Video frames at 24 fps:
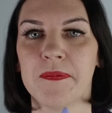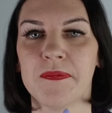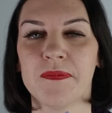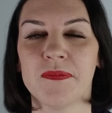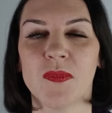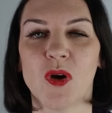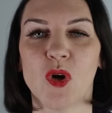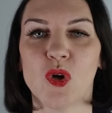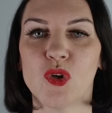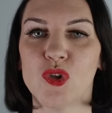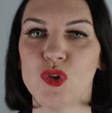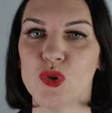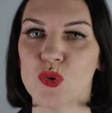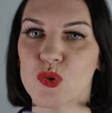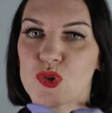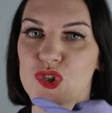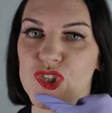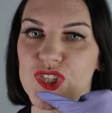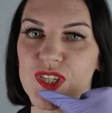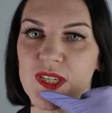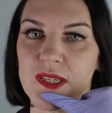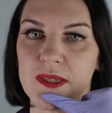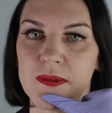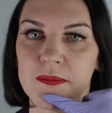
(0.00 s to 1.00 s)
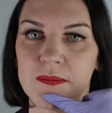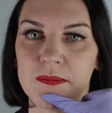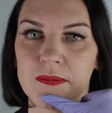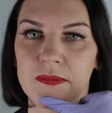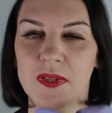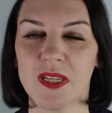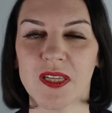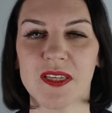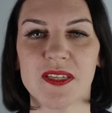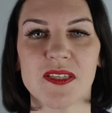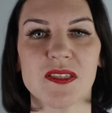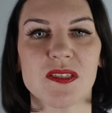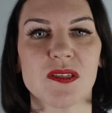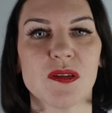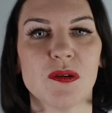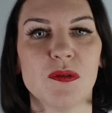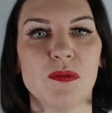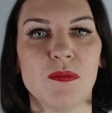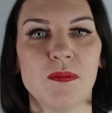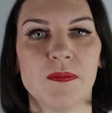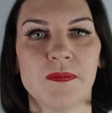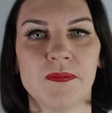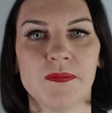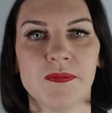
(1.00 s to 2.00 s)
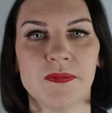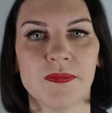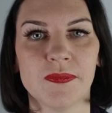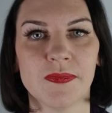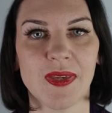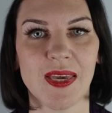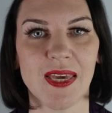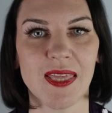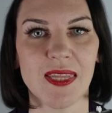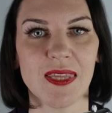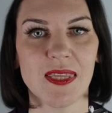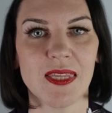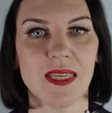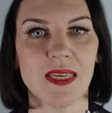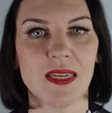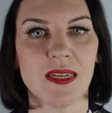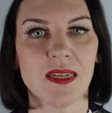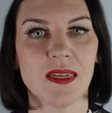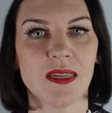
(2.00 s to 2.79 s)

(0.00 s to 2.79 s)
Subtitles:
on your chin, like so, and then